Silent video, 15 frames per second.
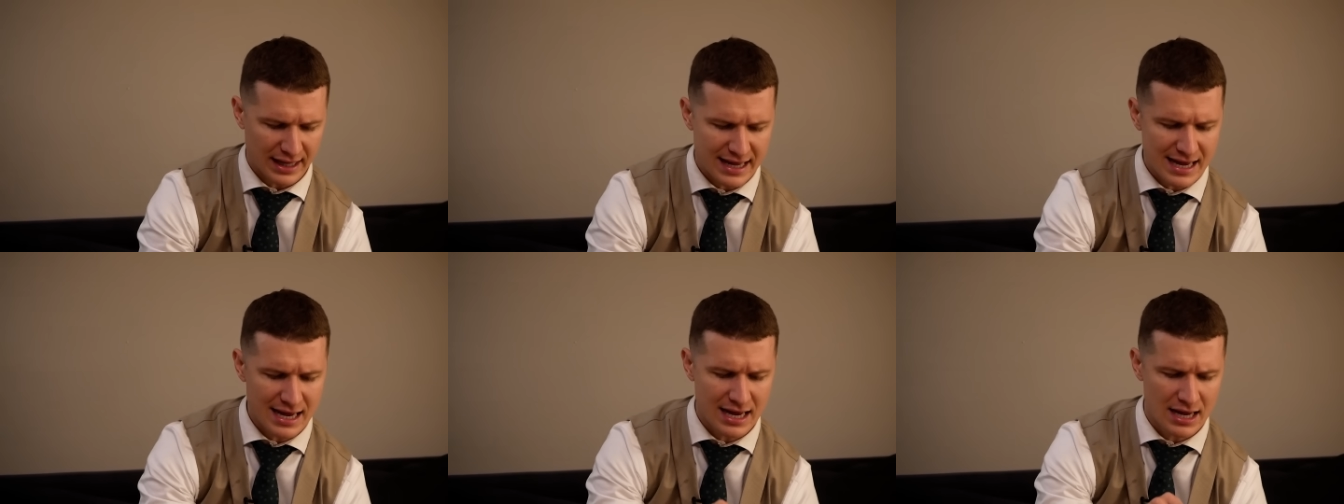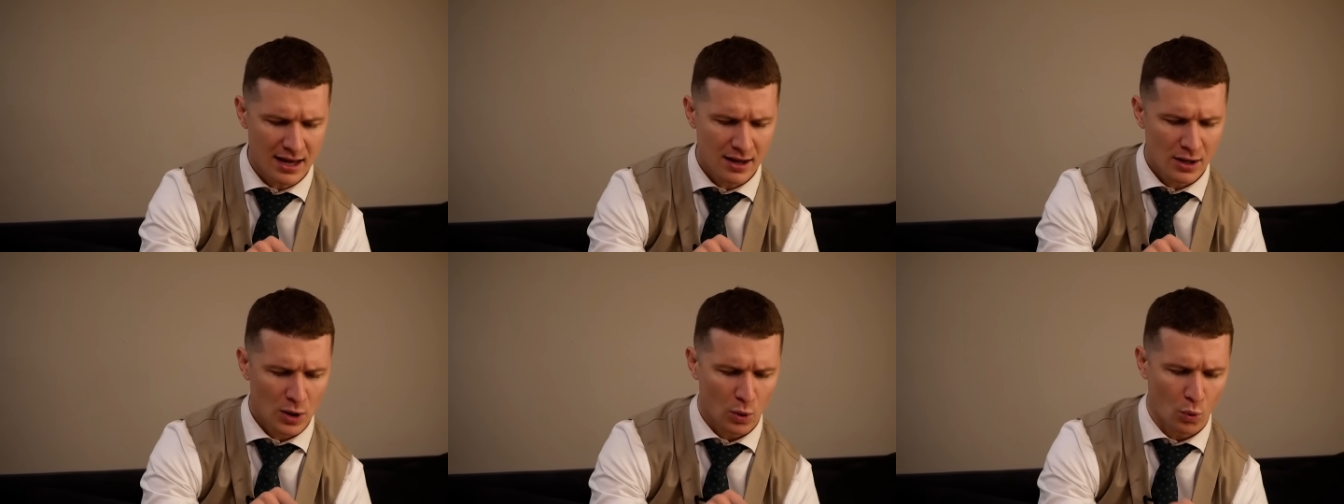He
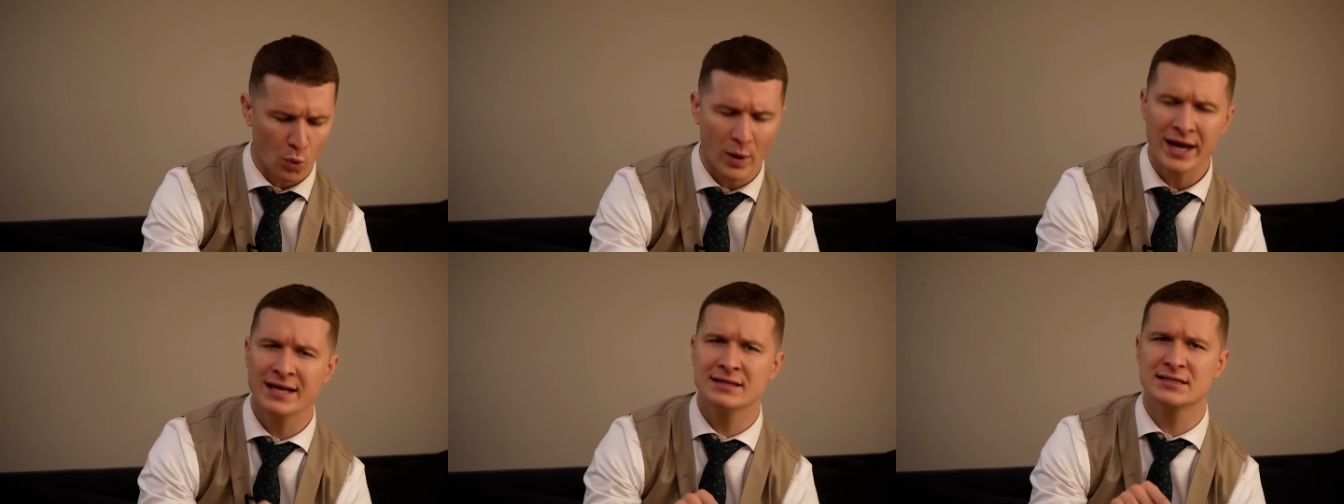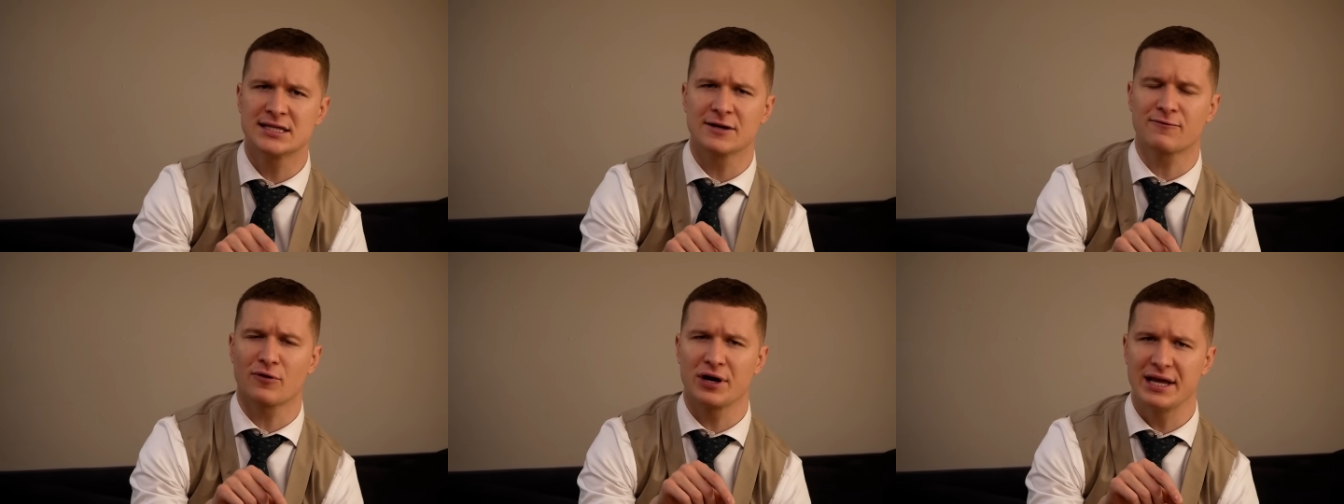wins
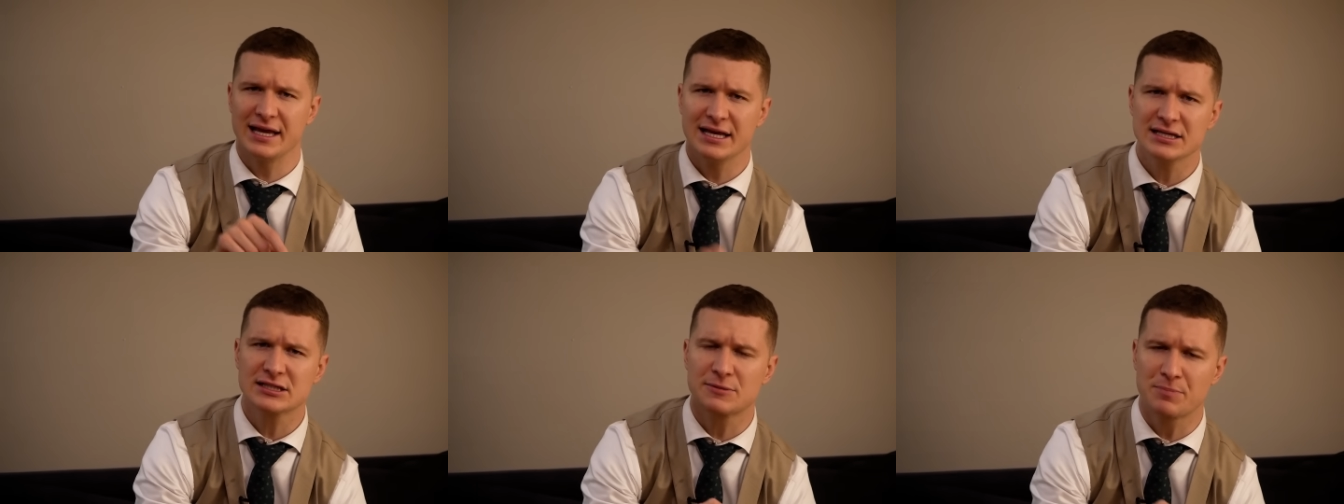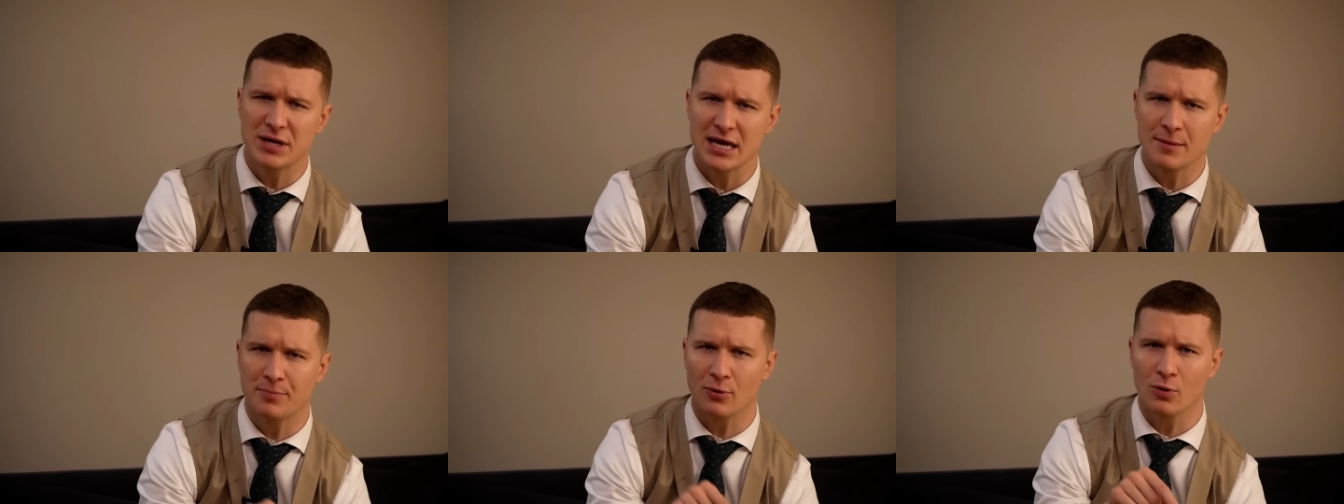in front of his
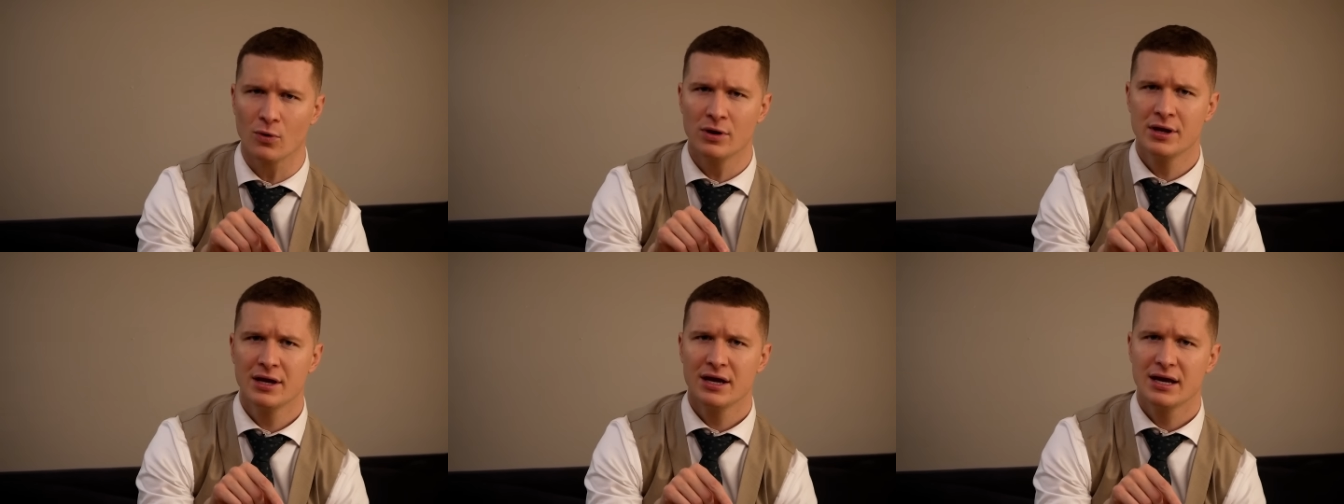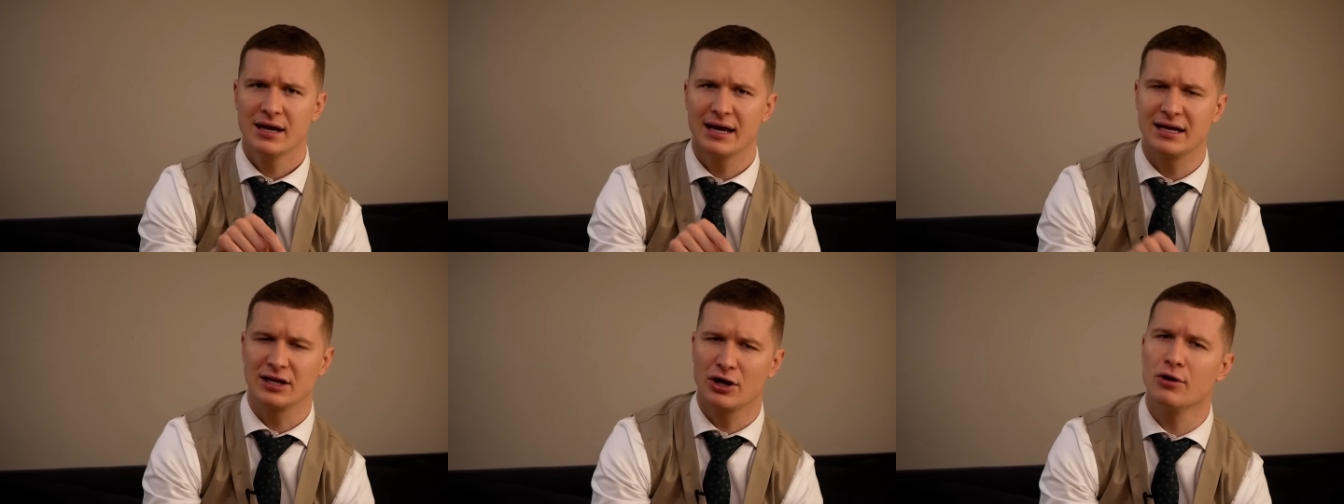people
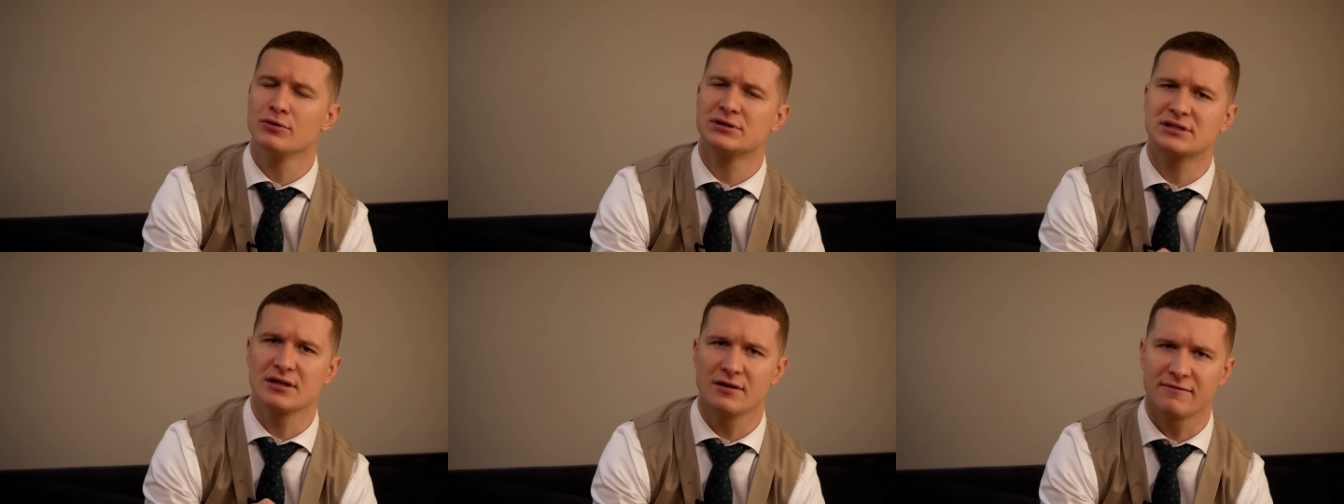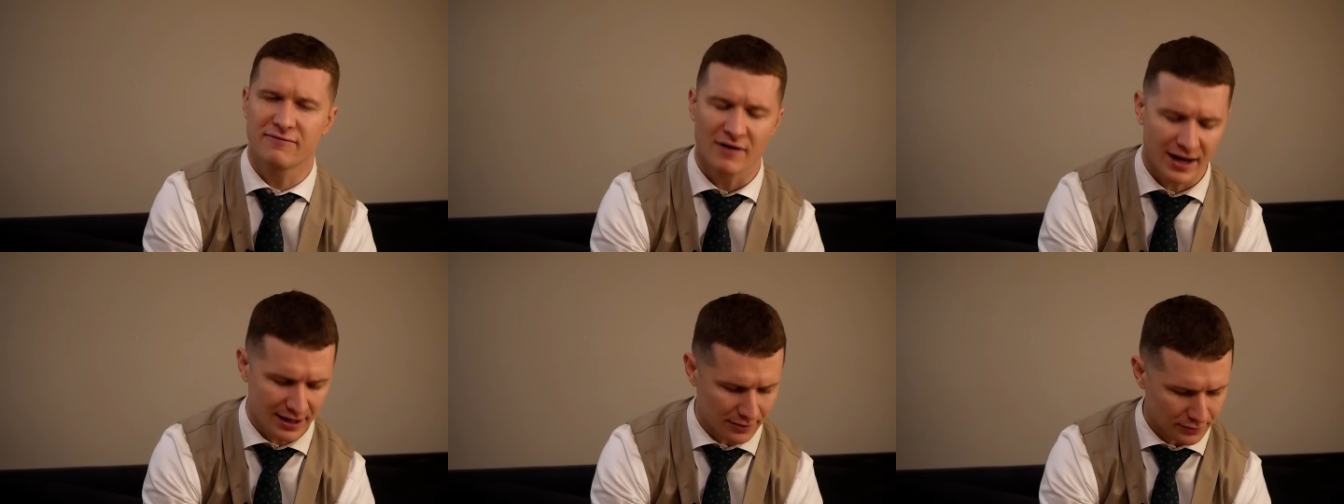and goes to the
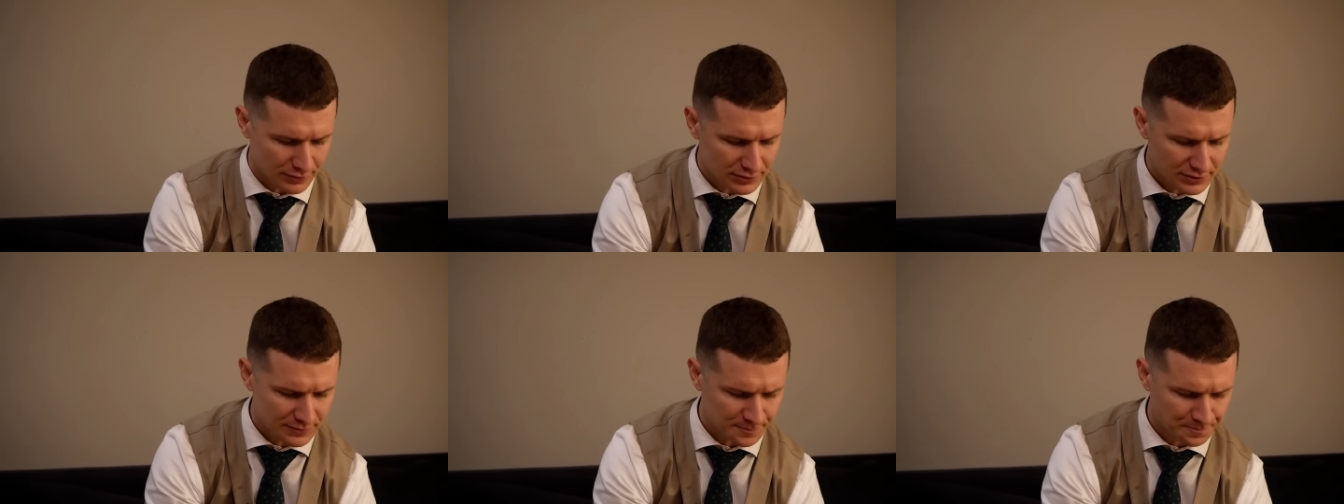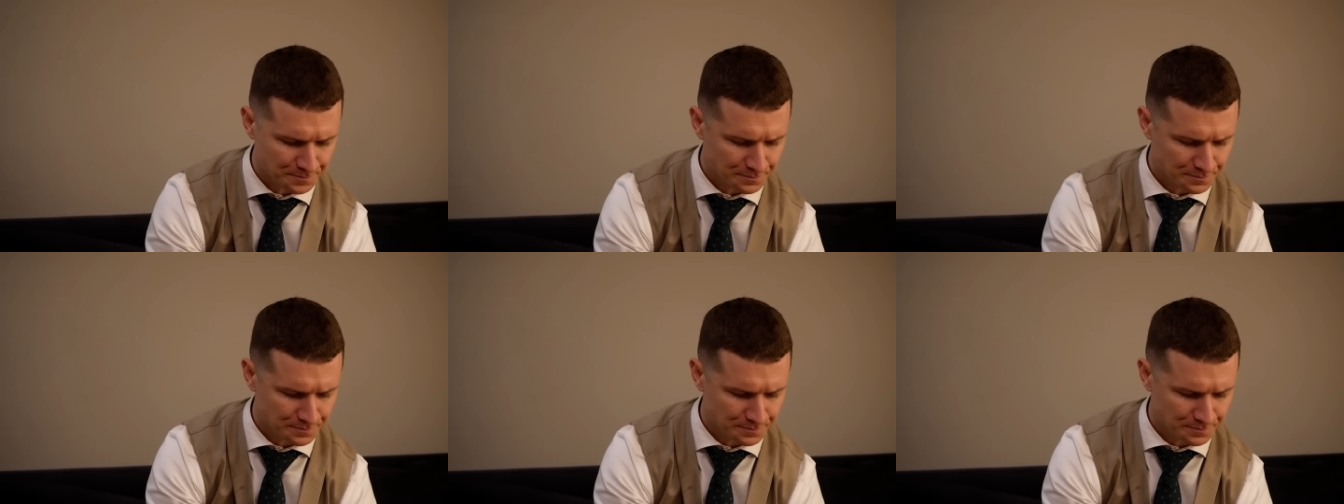finals.